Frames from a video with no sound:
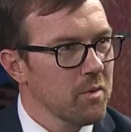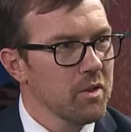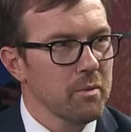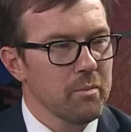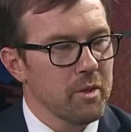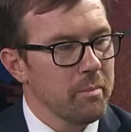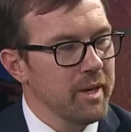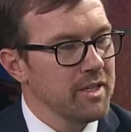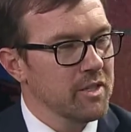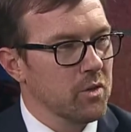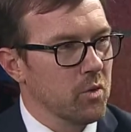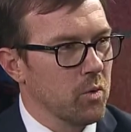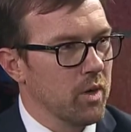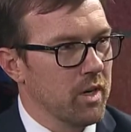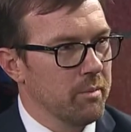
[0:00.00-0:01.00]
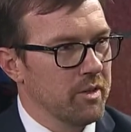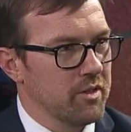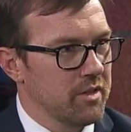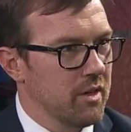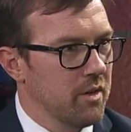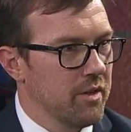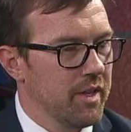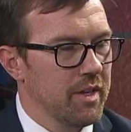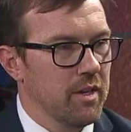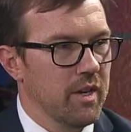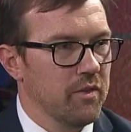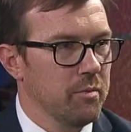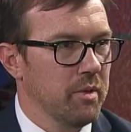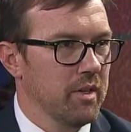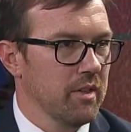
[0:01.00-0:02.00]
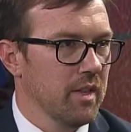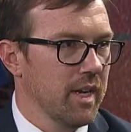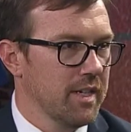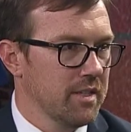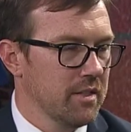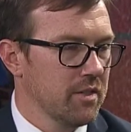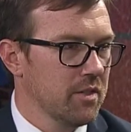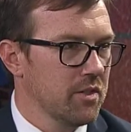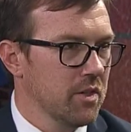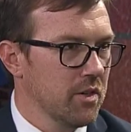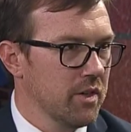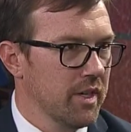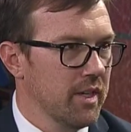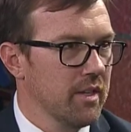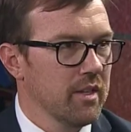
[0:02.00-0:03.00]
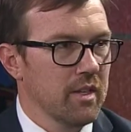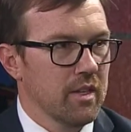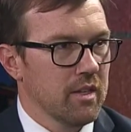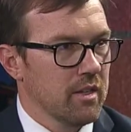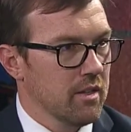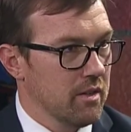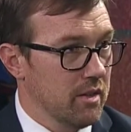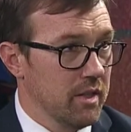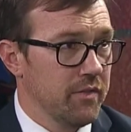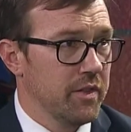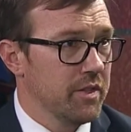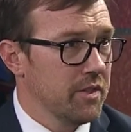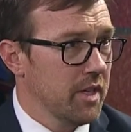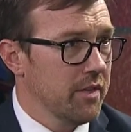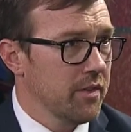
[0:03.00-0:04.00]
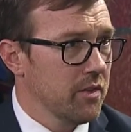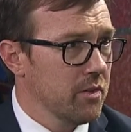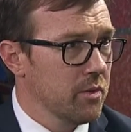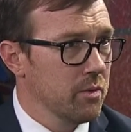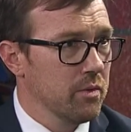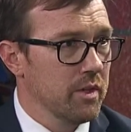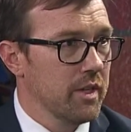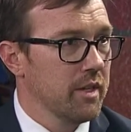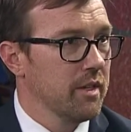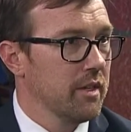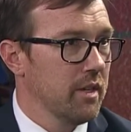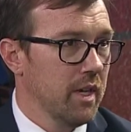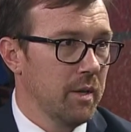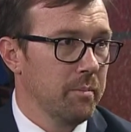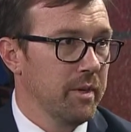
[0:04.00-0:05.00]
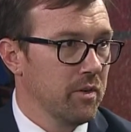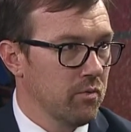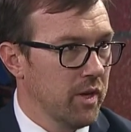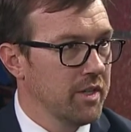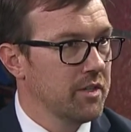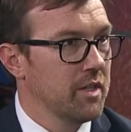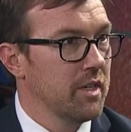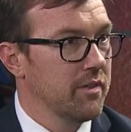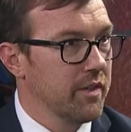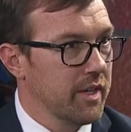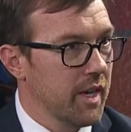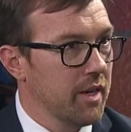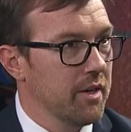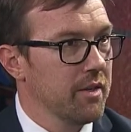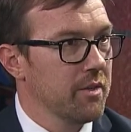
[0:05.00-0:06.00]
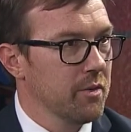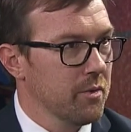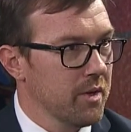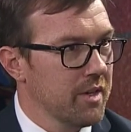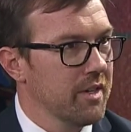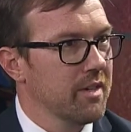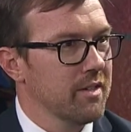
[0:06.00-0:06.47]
Well, the basic requirements are that you have to be a licensed attorney, live in the state of Illinois, and be a resident of the county that you're running